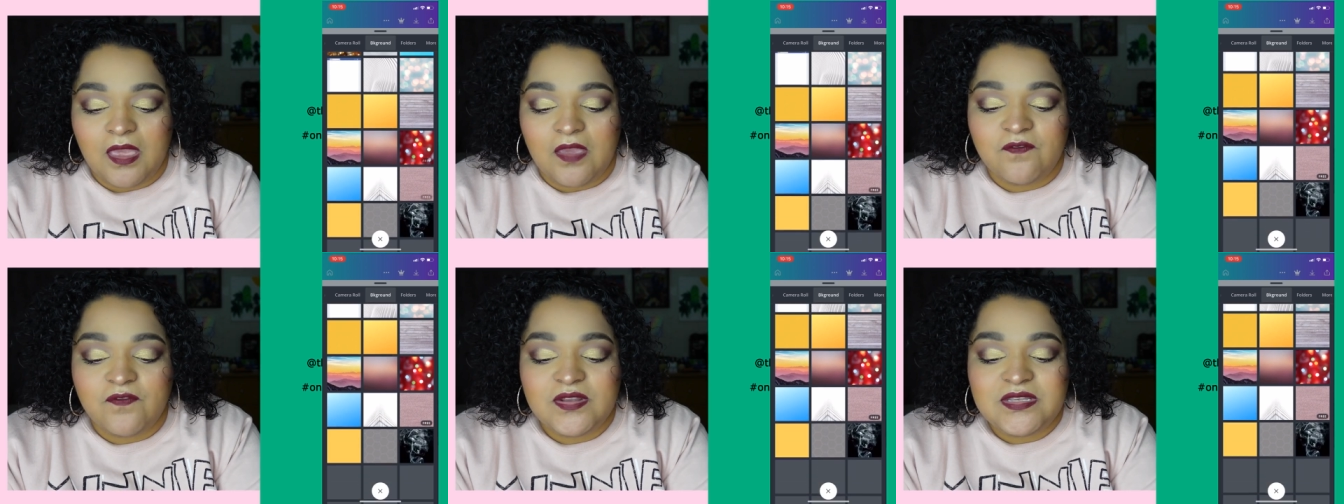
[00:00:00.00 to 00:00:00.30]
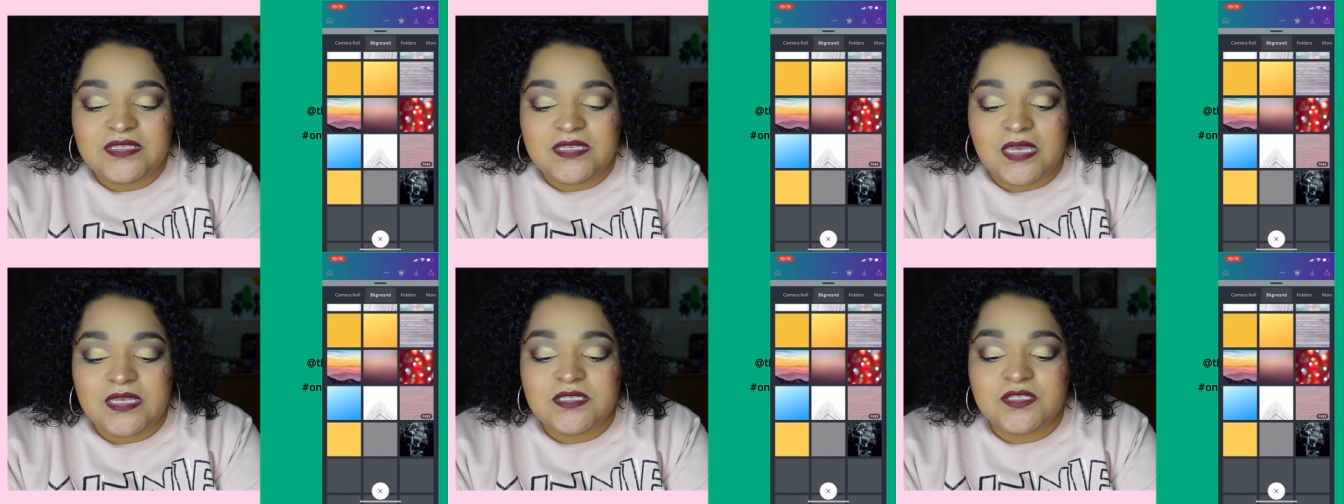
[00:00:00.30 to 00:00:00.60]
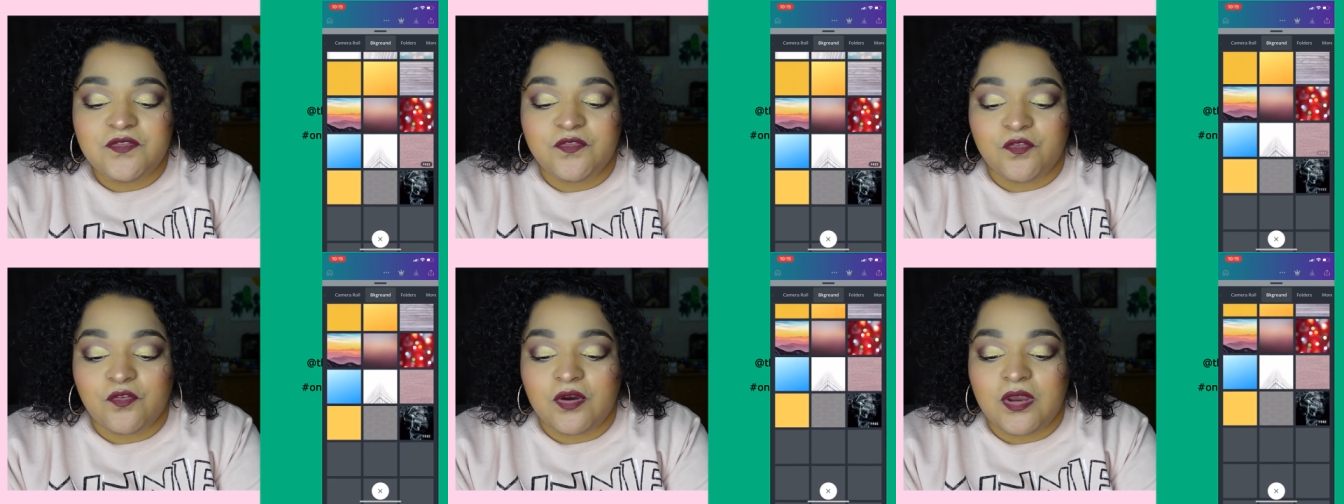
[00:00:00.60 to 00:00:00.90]
If it
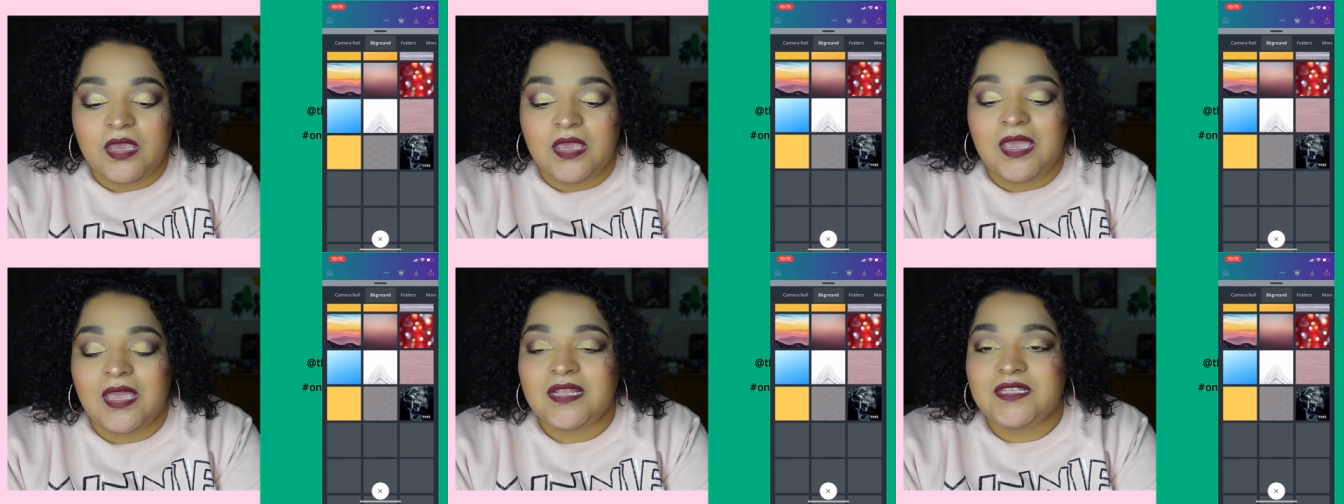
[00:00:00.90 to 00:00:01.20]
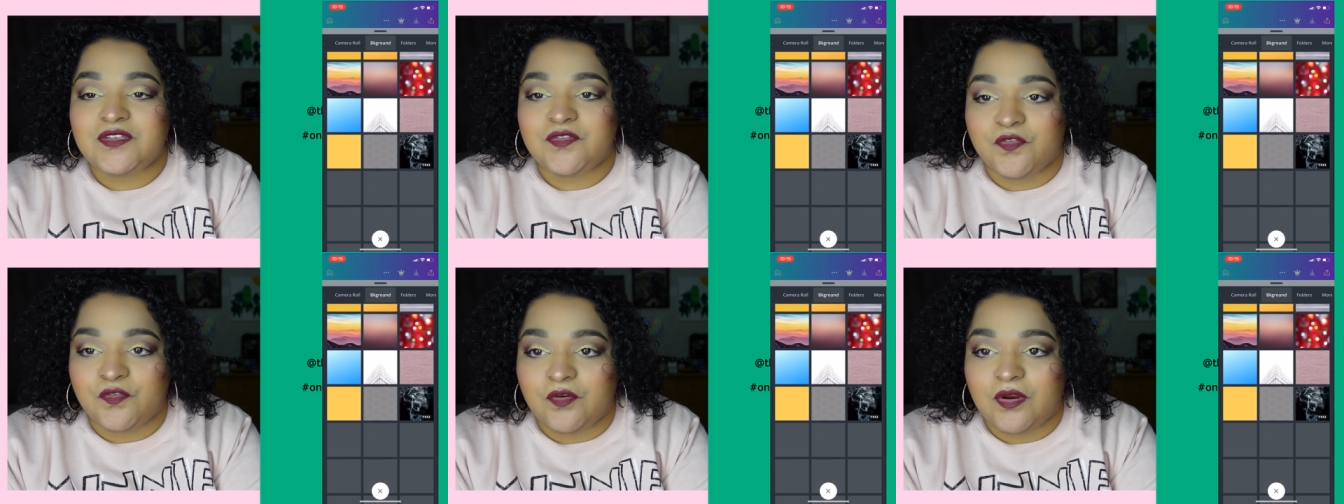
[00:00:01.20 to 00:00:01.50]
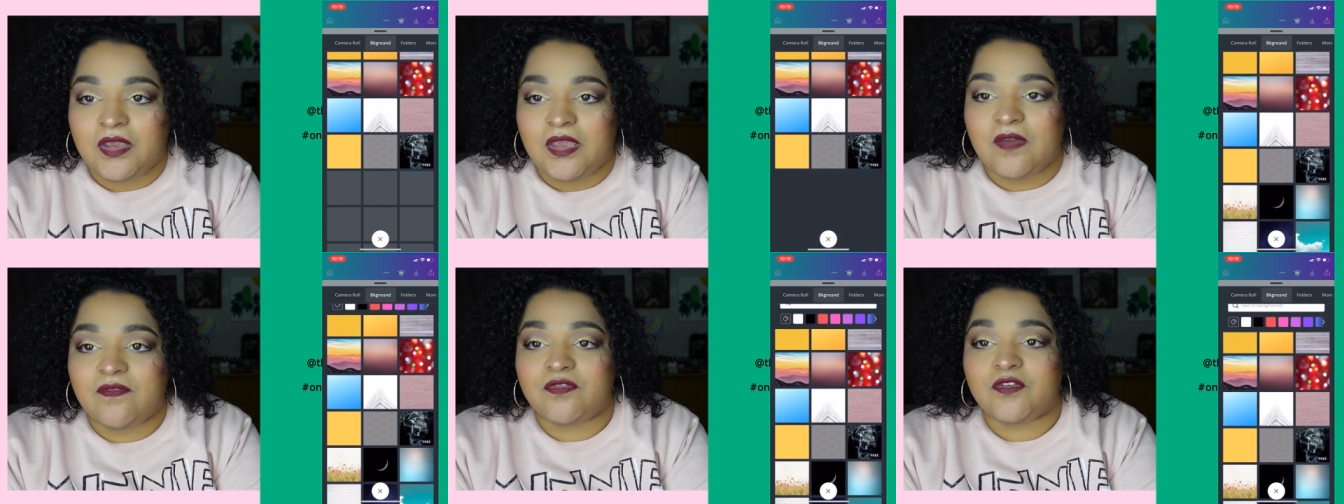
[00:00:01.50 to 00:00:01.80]
says free, it's
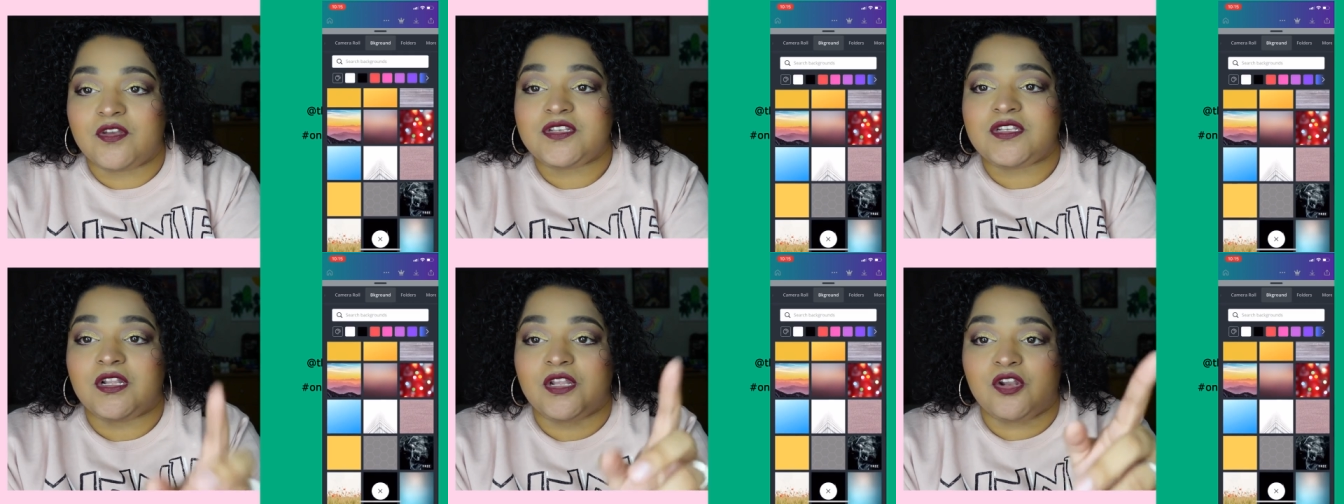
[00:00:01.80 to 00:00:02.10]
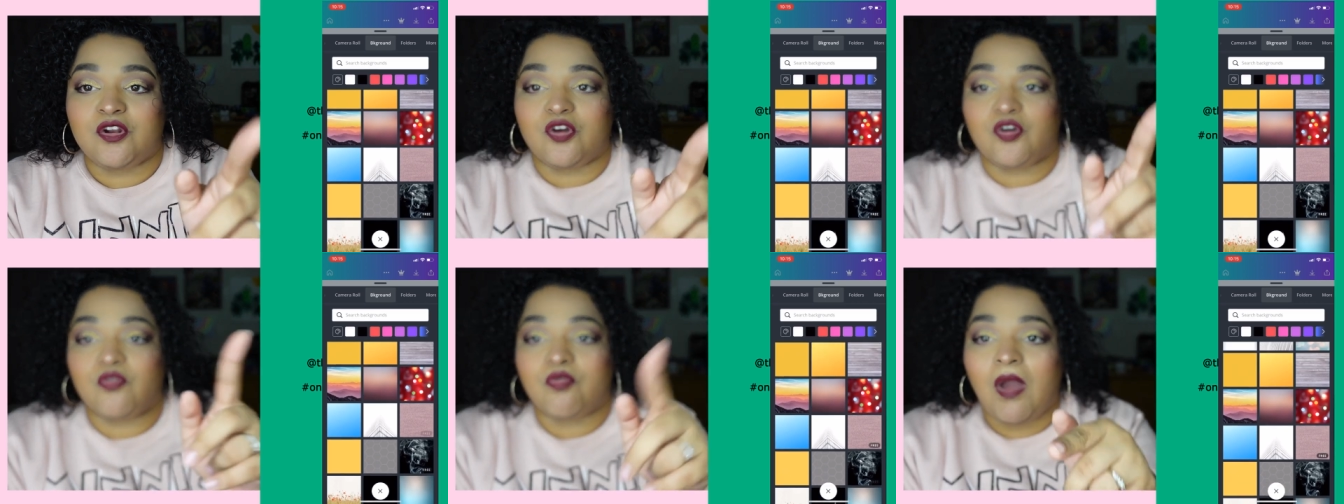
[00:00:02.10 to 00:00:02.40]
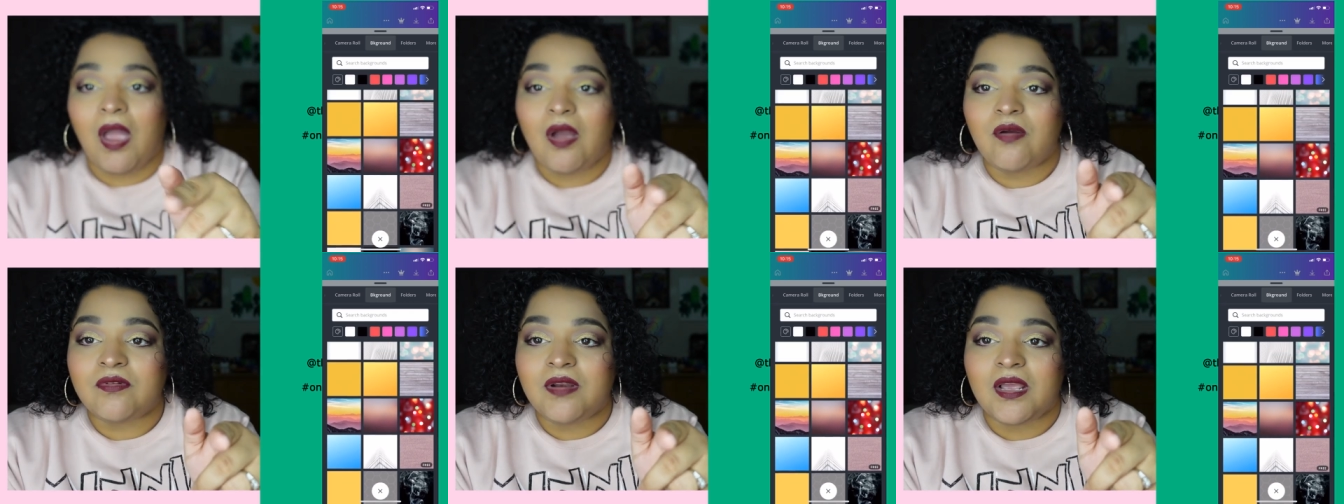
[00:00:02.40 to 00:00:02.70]
free. If there's a little
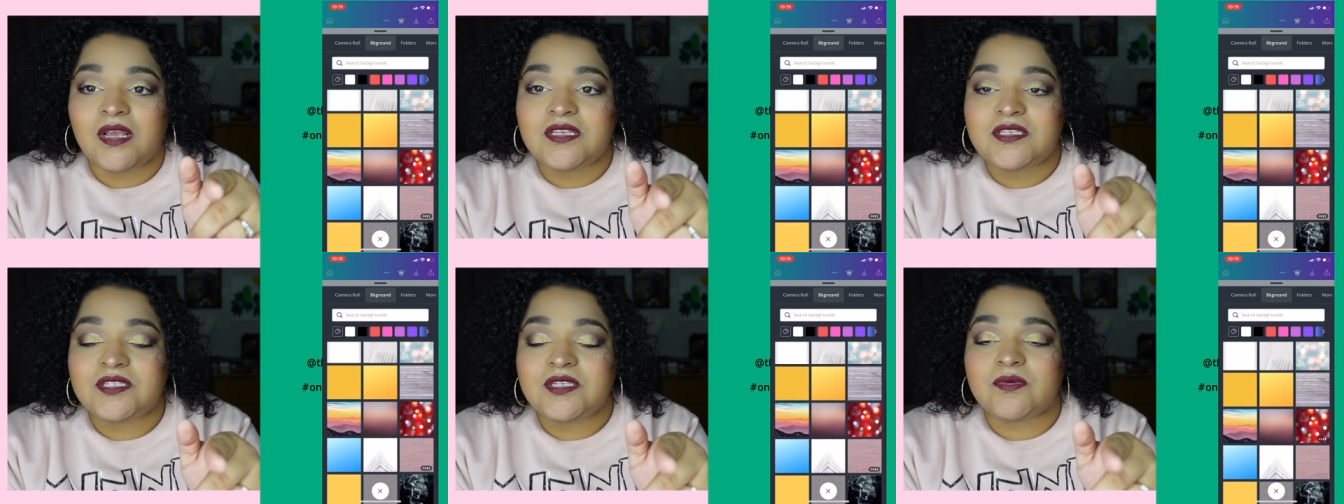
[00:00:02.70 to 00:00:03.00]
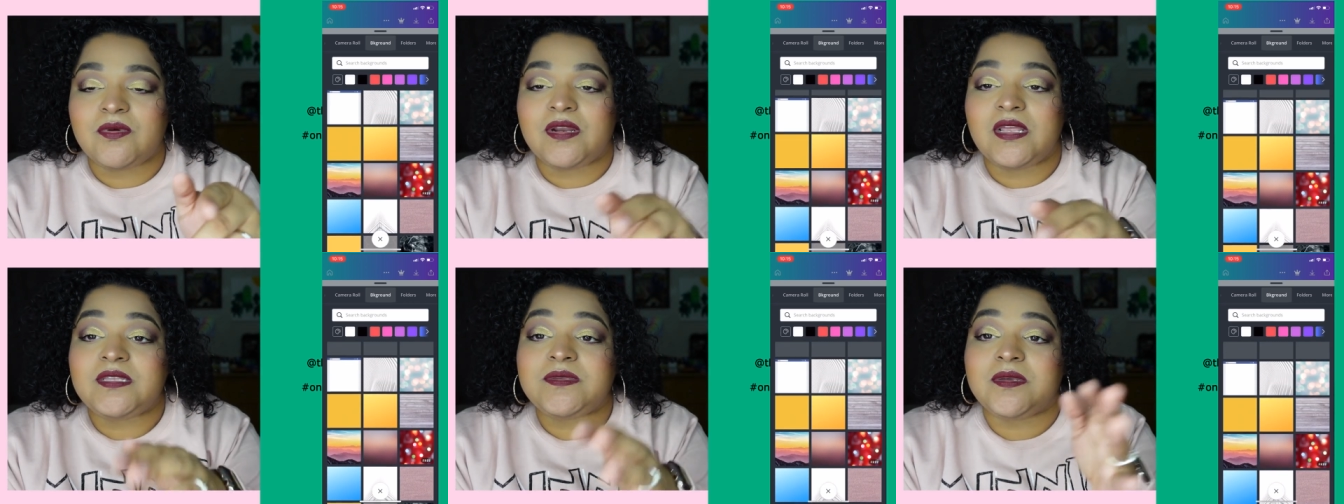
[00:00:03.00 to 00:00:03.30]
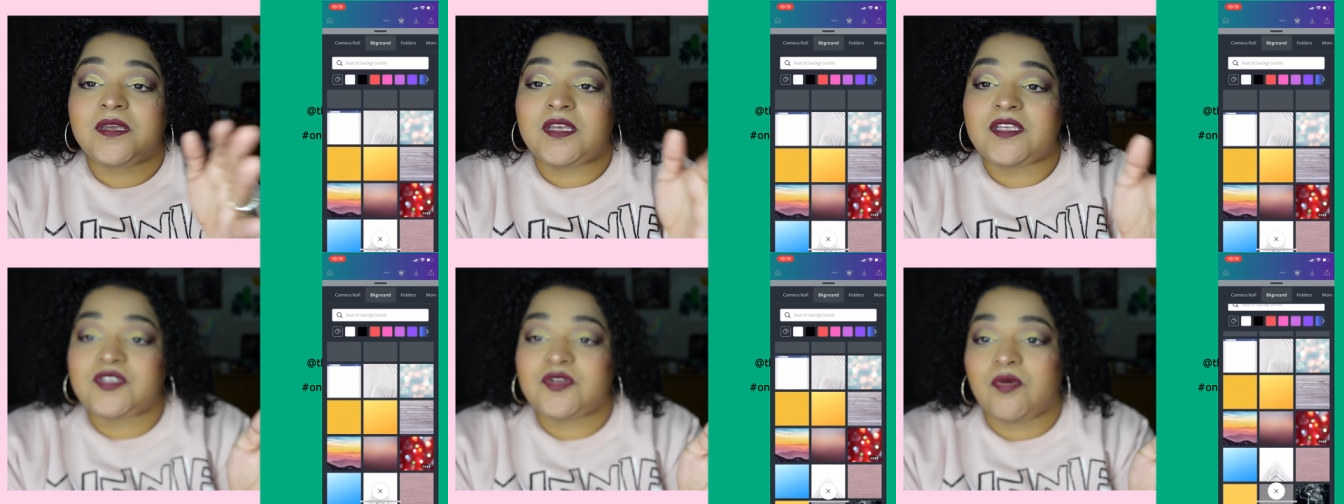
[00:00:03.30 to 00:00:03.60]
crown next to it, it's
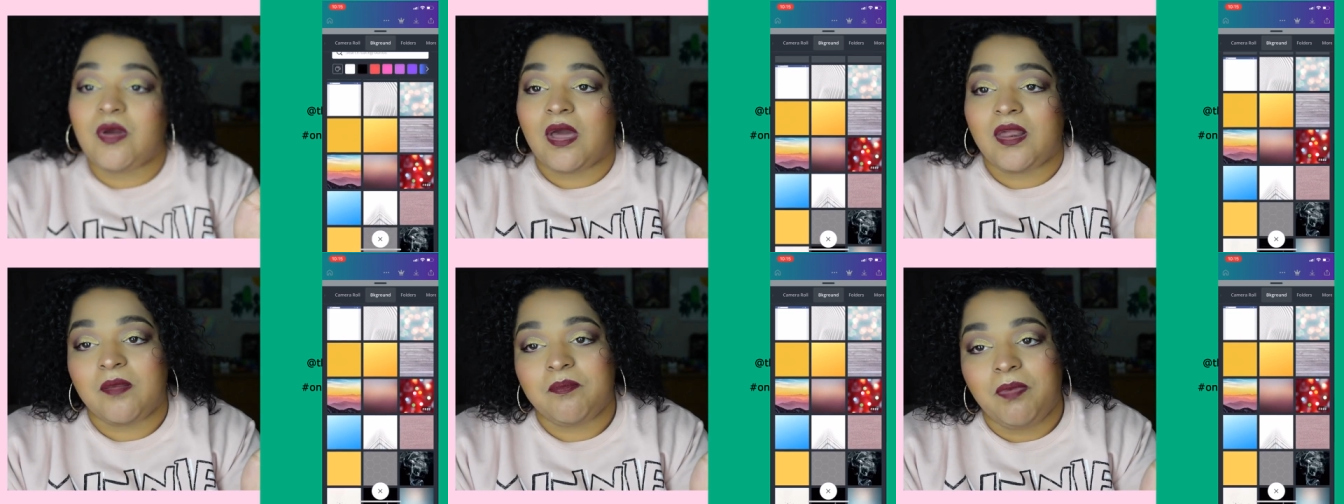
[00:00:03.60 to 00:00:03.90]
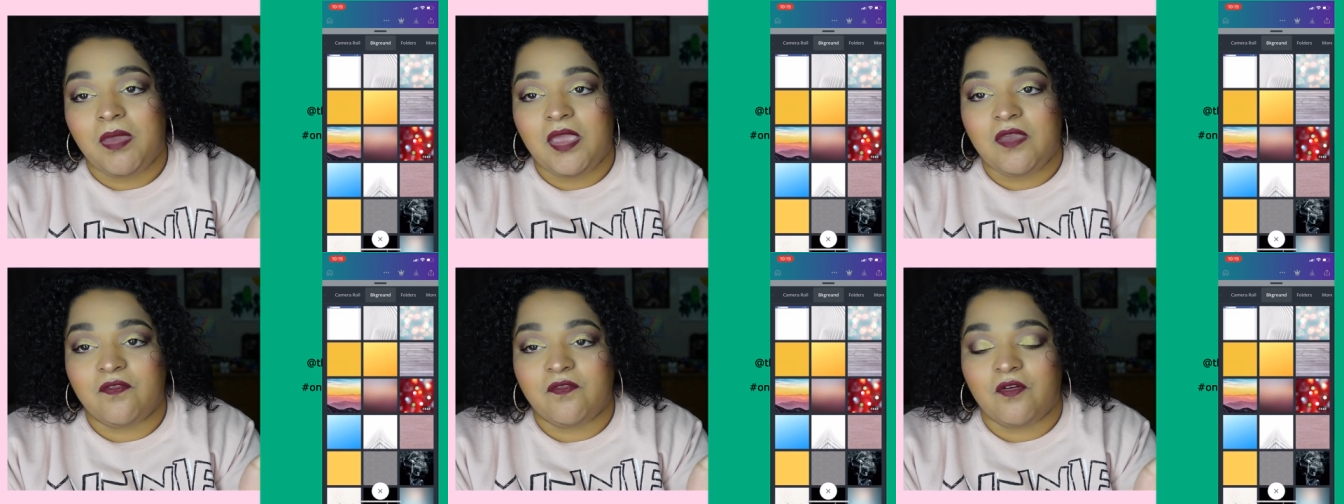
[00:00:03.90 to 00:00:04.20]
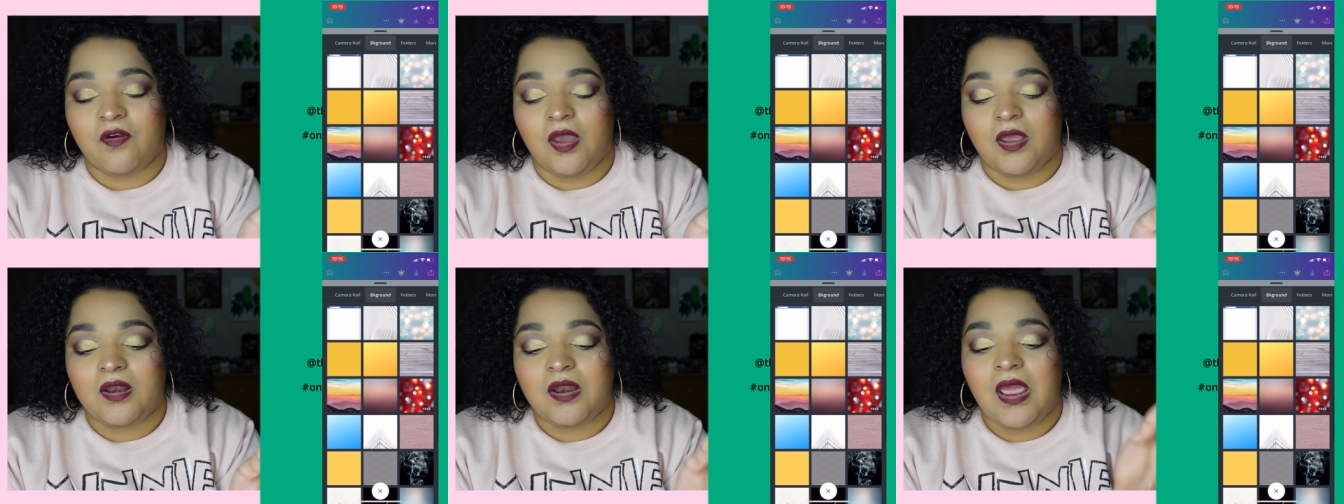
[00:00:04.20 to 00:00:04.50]
because you gotta pay
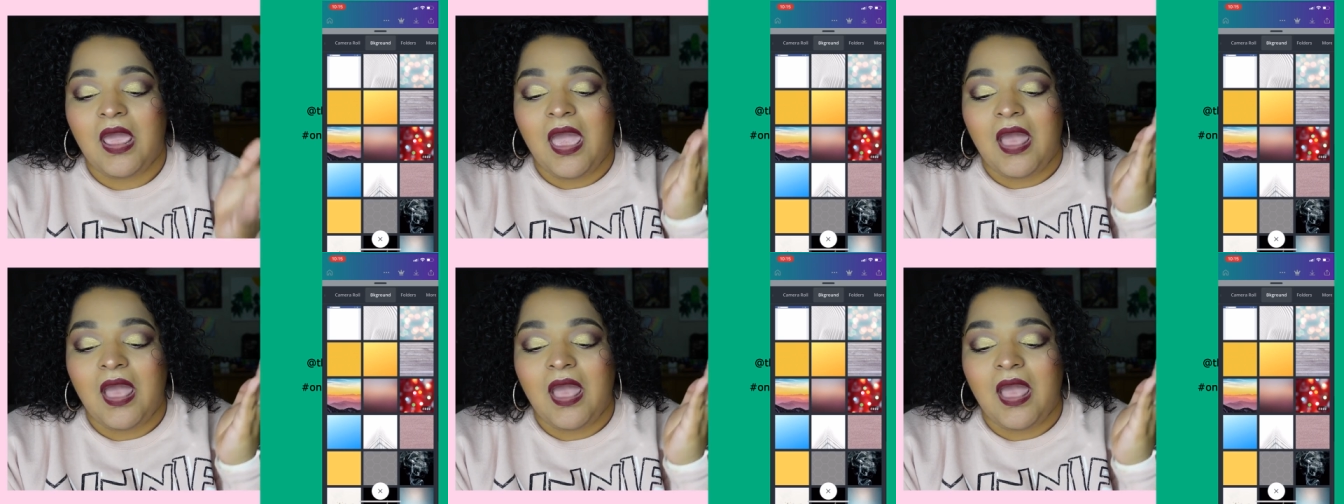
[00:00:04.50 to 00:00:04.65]
for it.